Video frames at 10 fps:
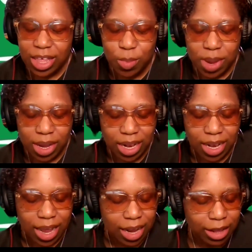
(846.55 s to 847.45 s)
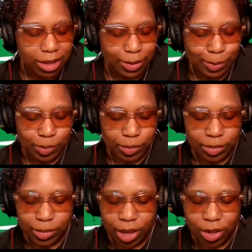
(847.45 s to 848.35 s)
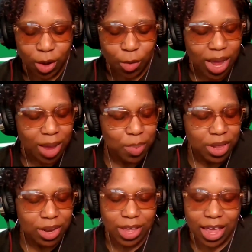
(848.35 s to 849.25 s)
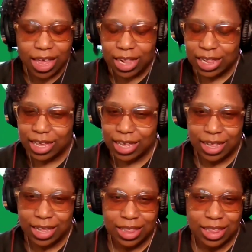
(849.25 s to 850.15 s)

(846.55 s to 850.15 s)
You better get that right pillowcase because